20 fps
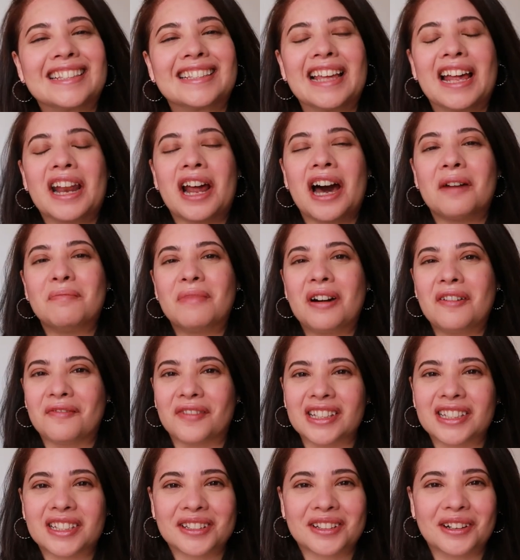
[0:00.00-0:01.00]
that I'm a
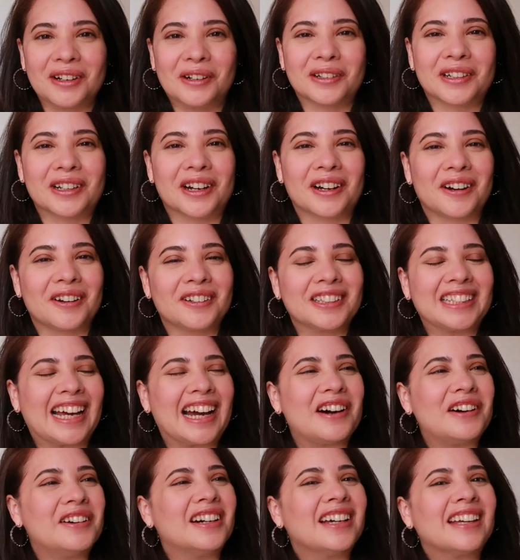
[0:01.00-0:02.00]
VSCO girl
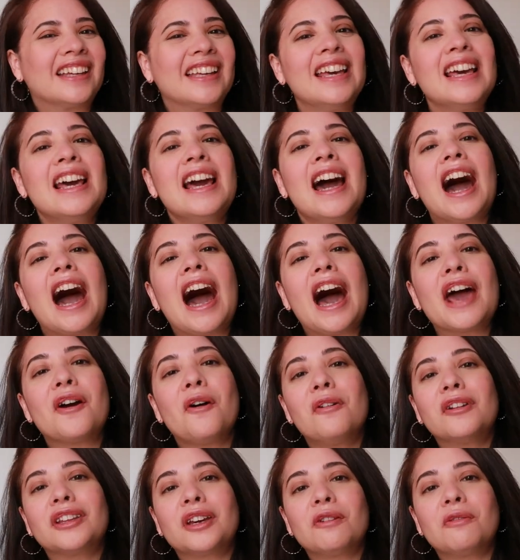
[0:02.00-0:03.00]
now. I
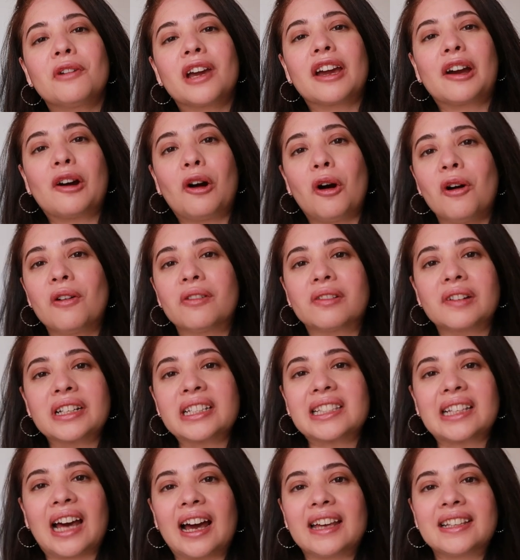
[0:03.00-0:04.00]
only wear
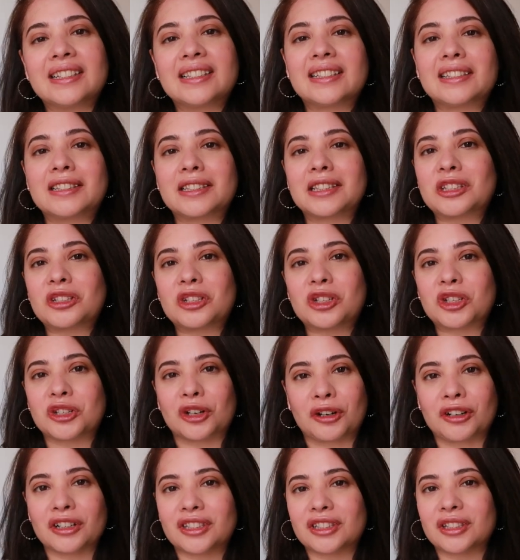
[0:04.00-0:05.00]
oversized
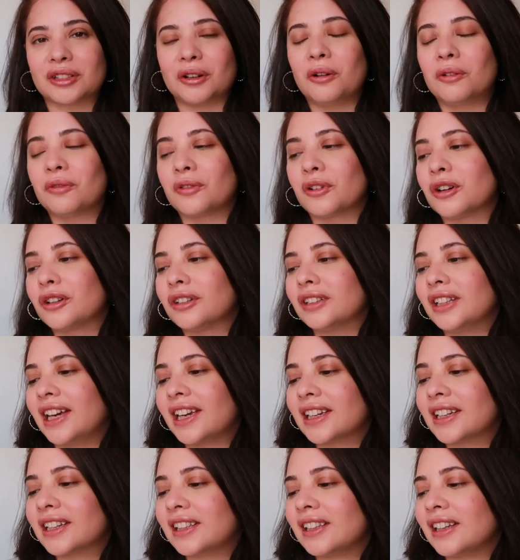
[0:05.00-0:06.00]
shirts over
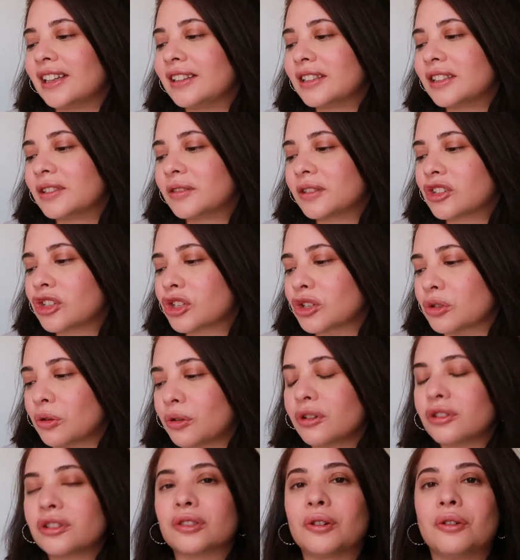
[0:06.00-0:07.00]
like
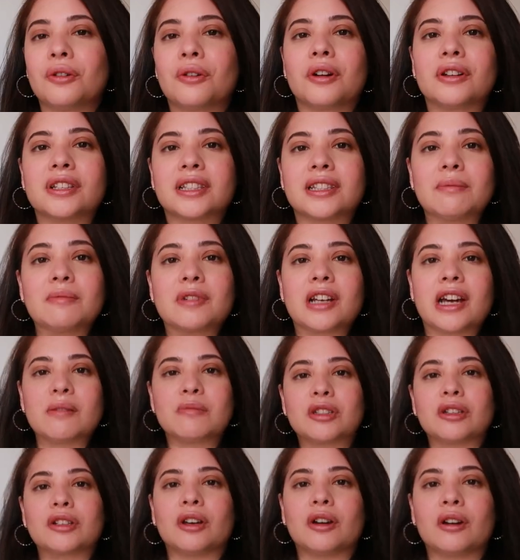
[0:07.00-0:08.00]
shorts, or
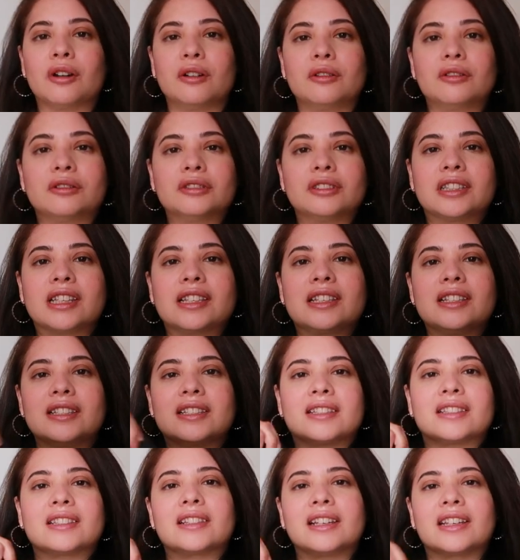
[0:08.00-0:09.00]
sometimes, you know,
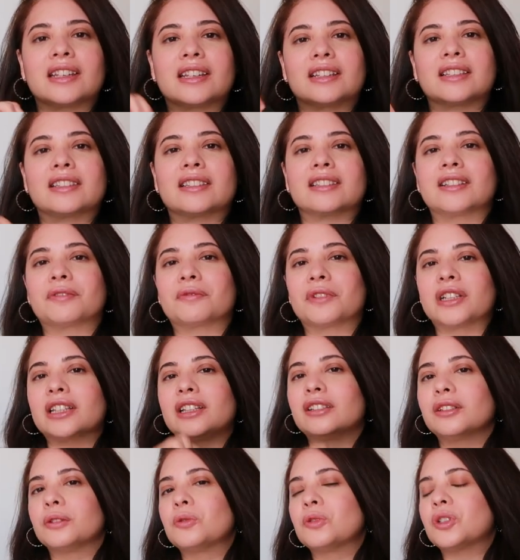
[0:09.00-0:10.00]
these like really
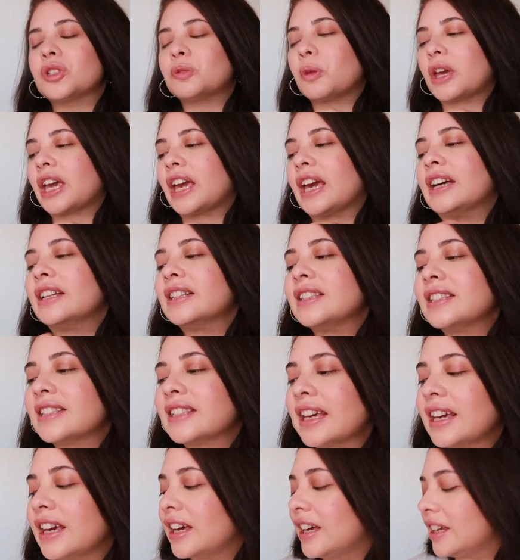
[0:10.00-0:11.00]
loose pants,
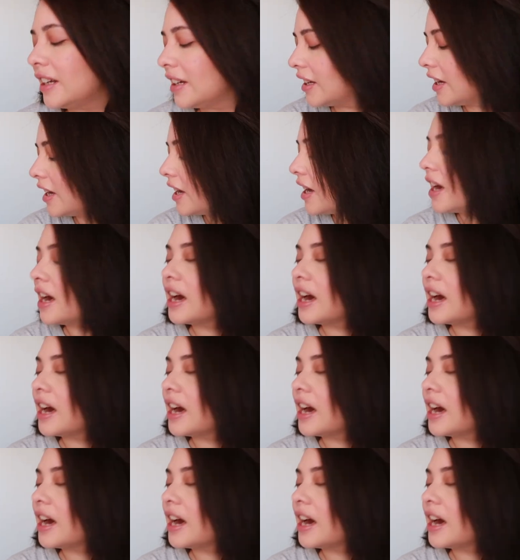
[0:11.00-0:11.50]
and